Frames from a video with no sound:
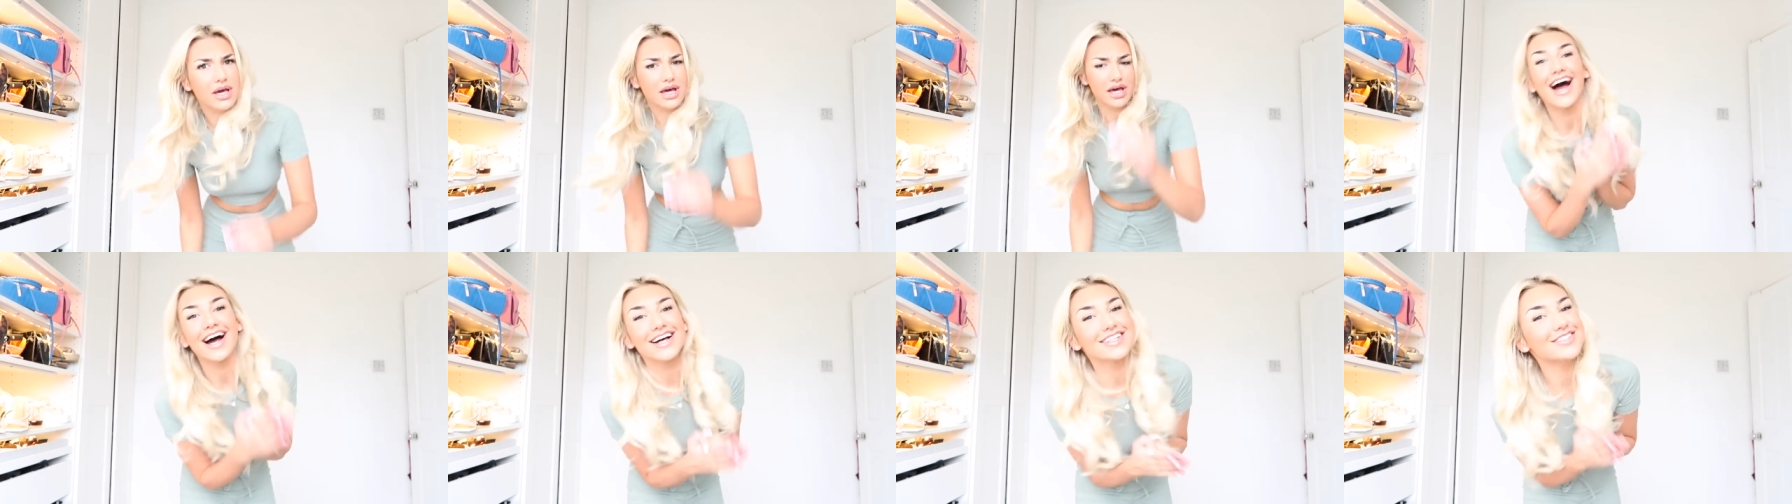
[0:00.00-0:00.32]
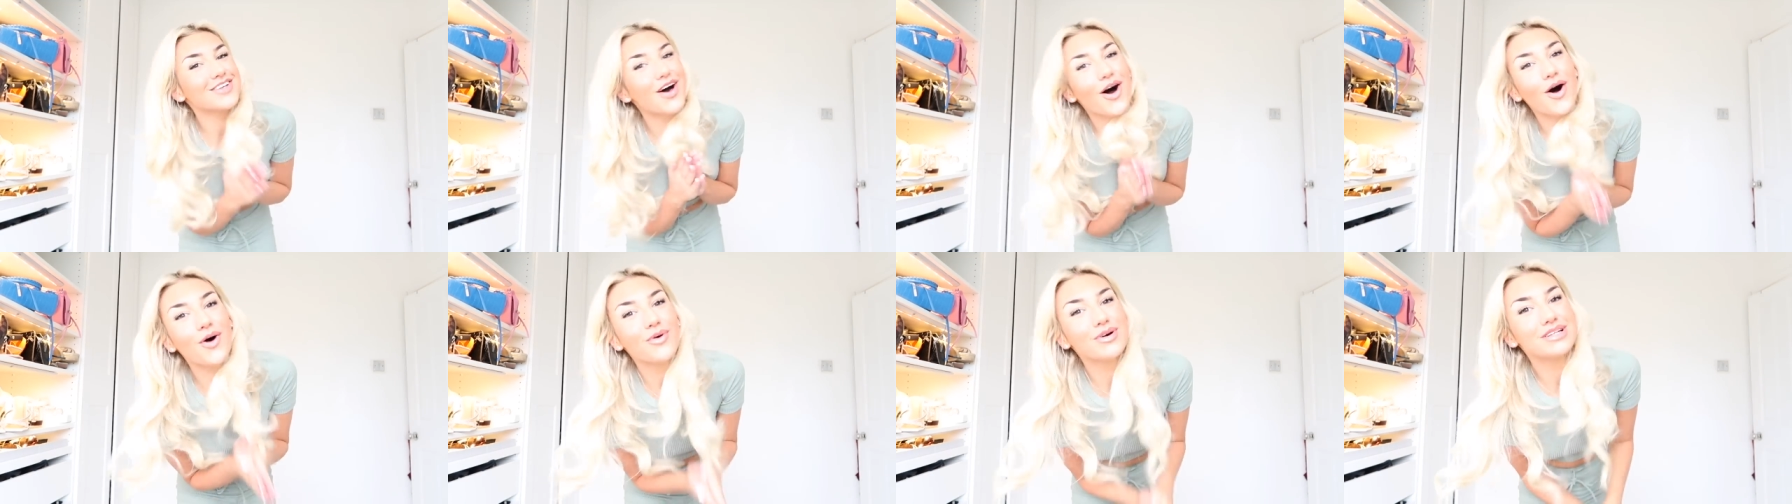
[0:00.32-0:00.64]
it.
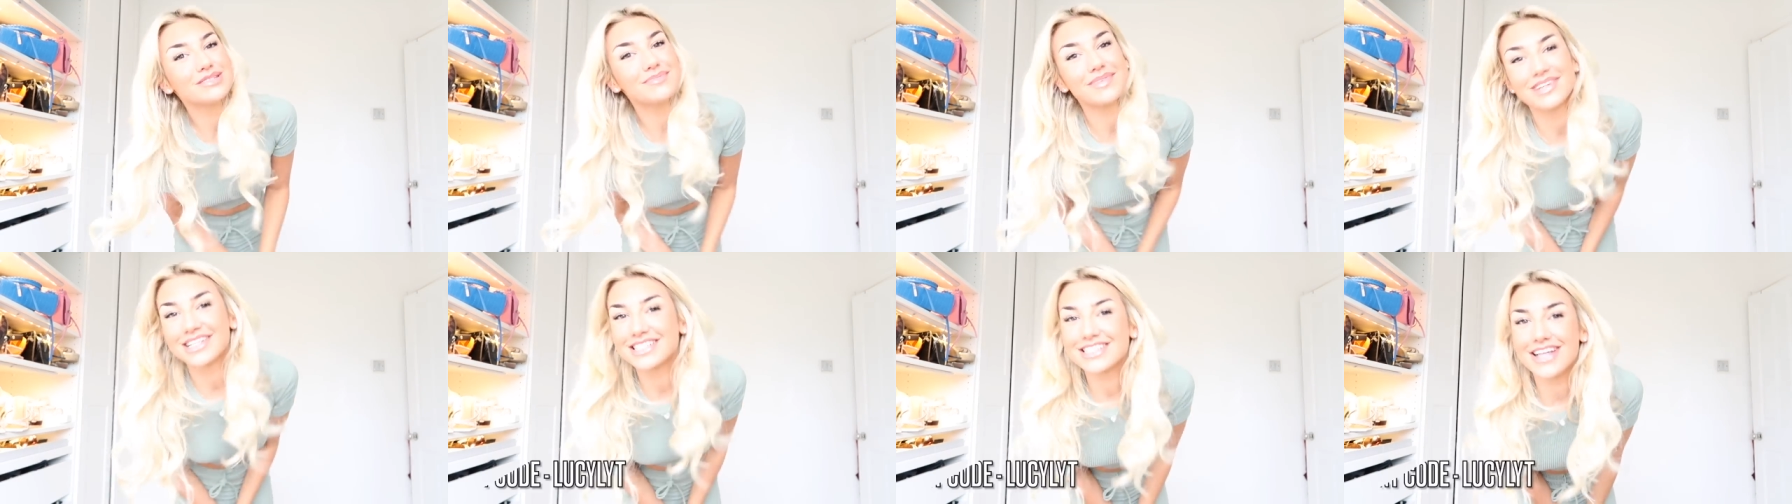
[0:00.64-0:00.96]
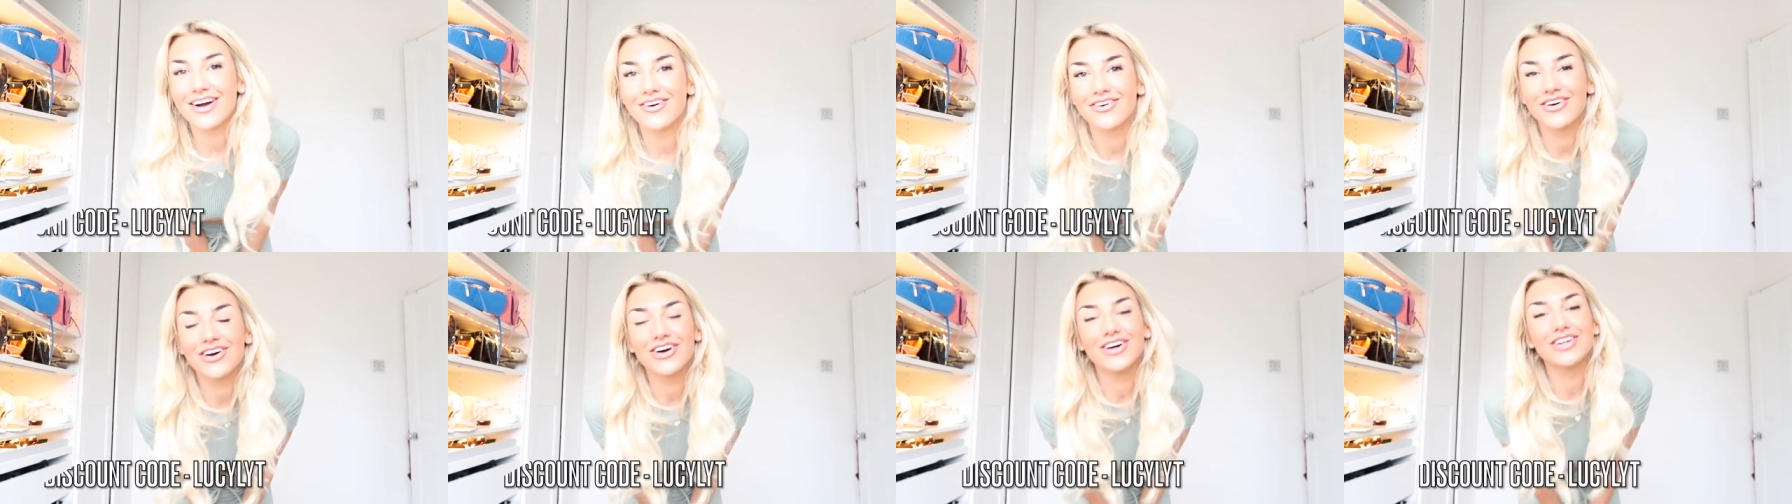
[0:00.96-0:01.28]
As always, my
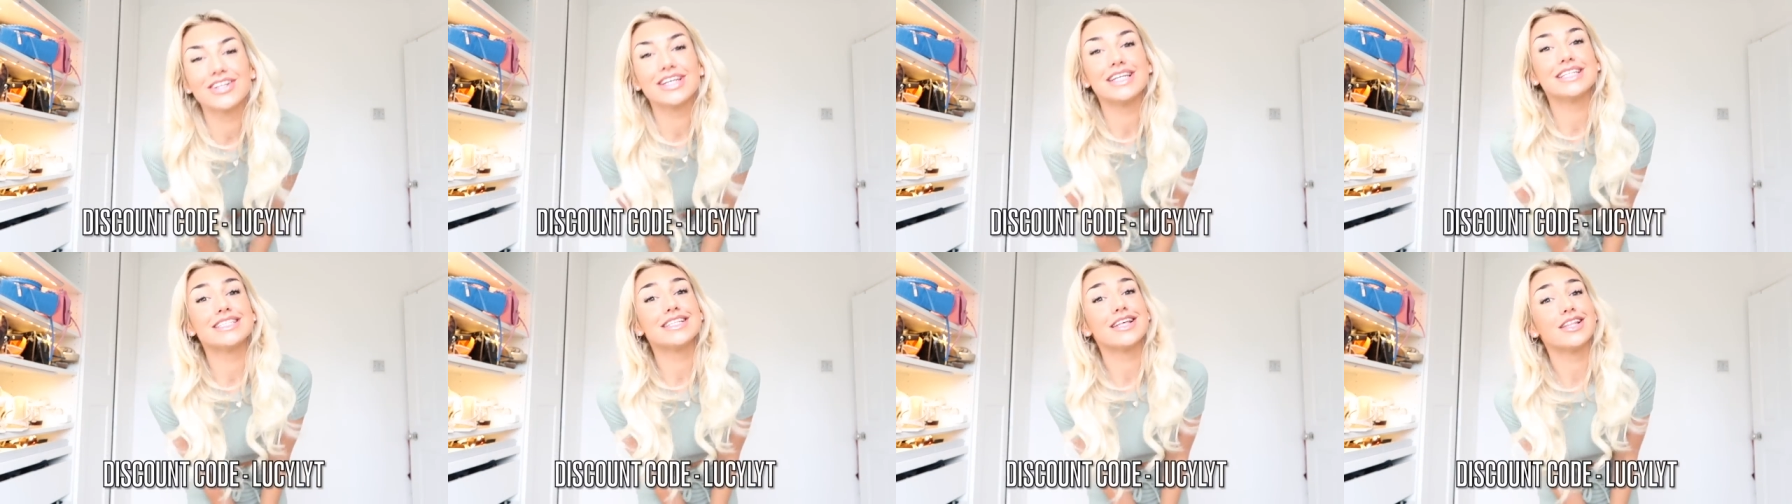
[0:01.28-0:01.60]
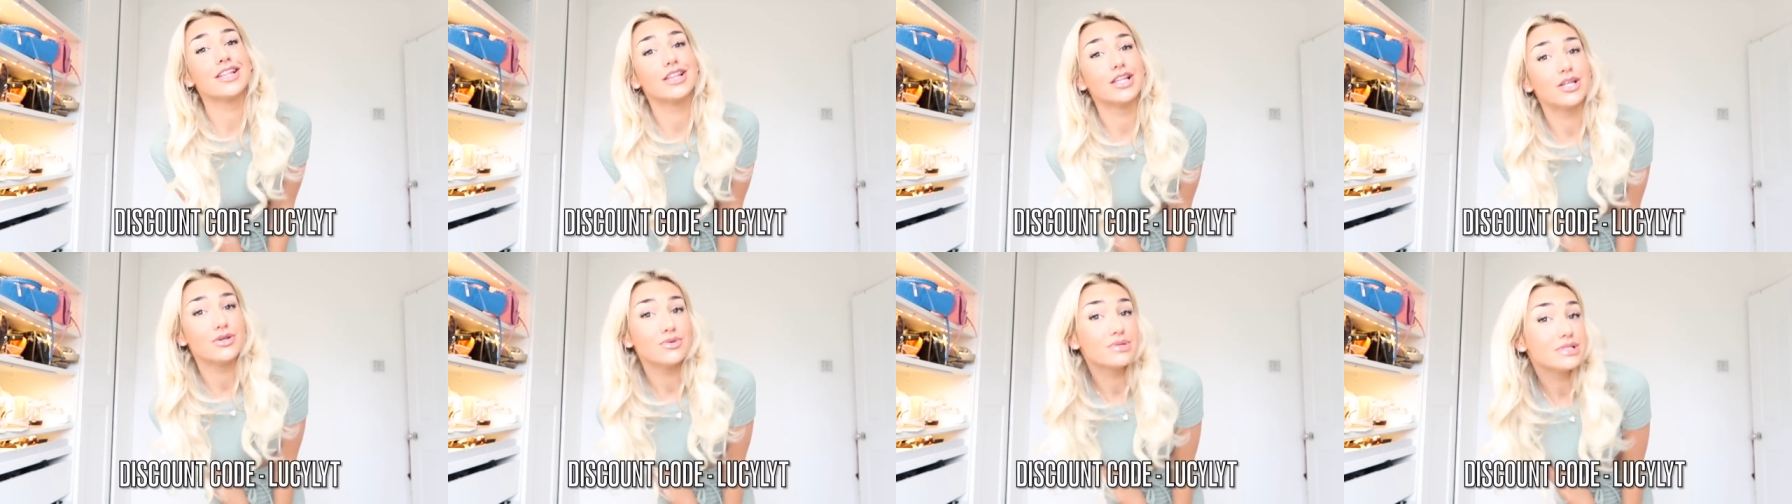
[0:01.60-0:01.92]
discount code is
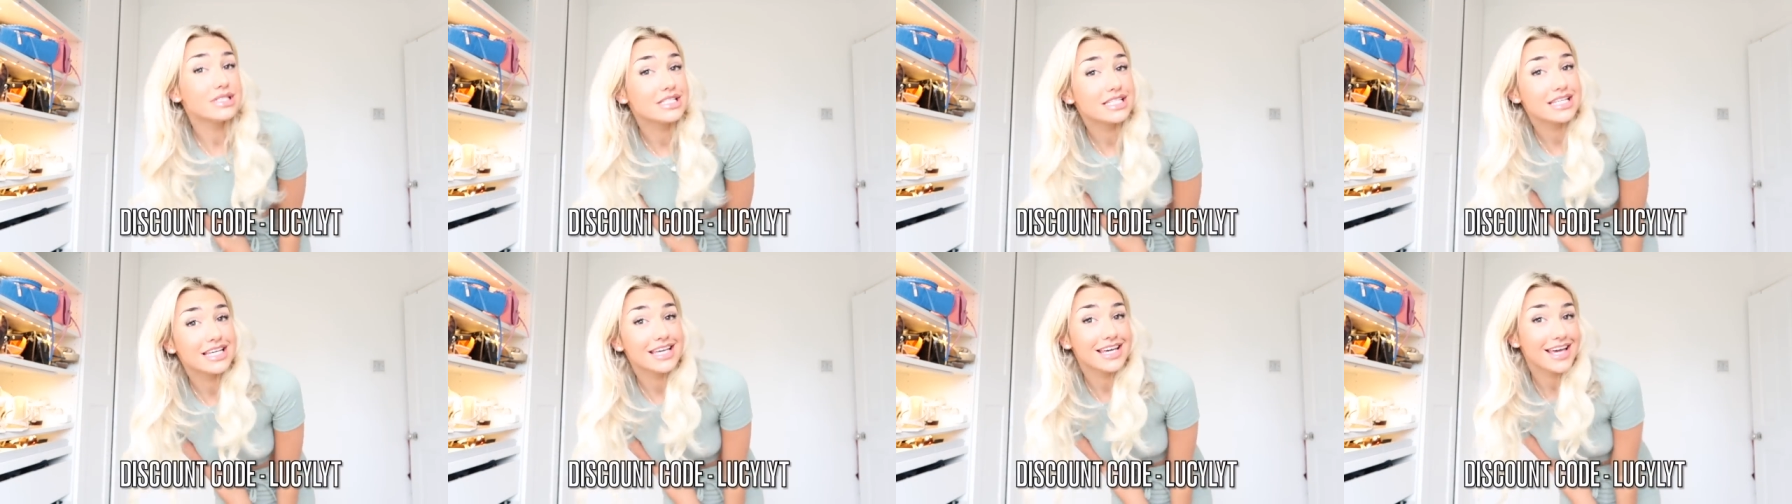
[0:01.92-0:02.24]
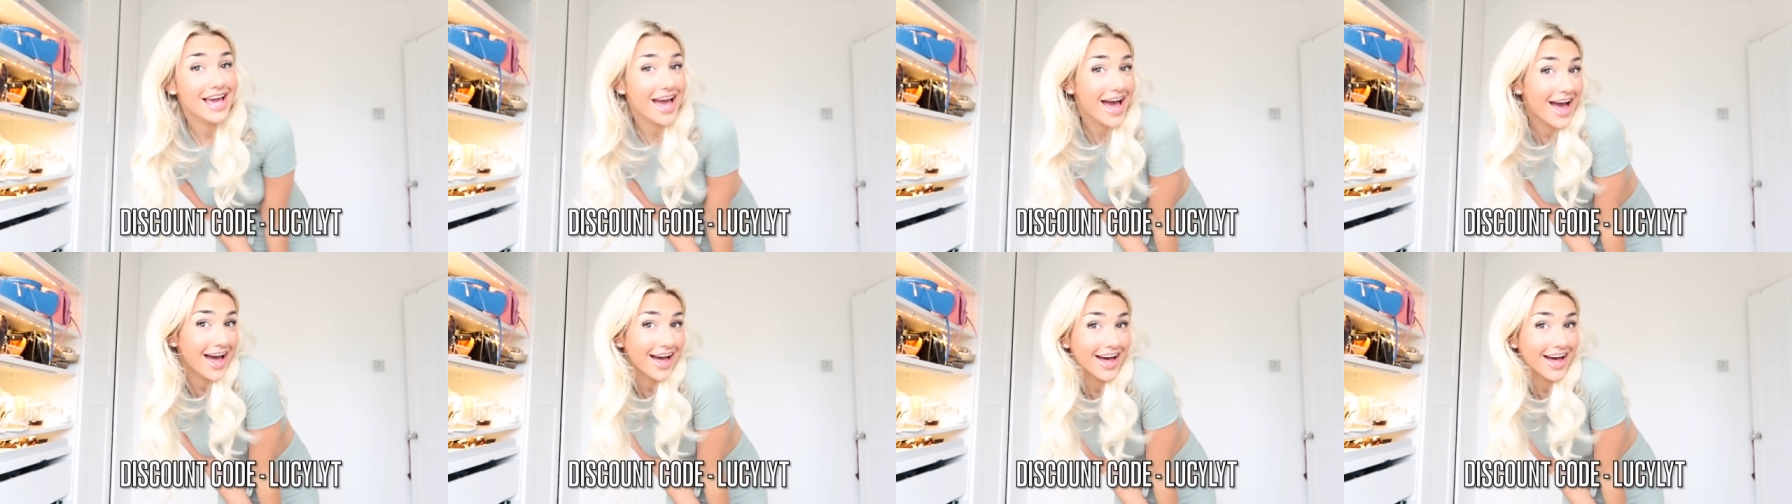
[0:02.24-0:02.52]
Lucy.